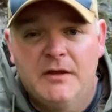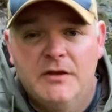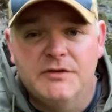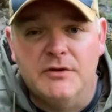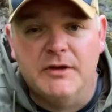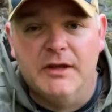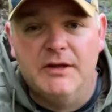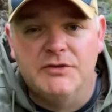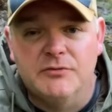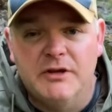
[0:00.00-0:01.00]
So
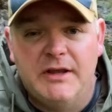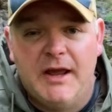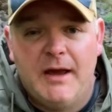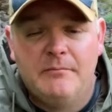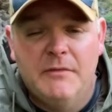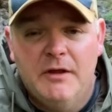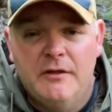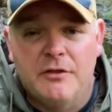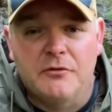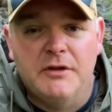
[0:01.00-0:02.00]
again, to recap,
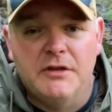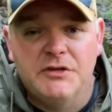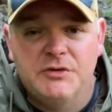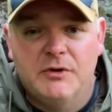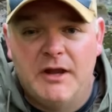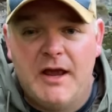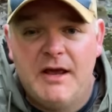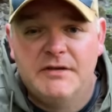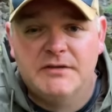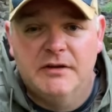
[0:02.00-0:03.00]
the 3 things you want to
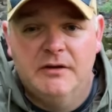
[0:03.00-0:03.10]
ask: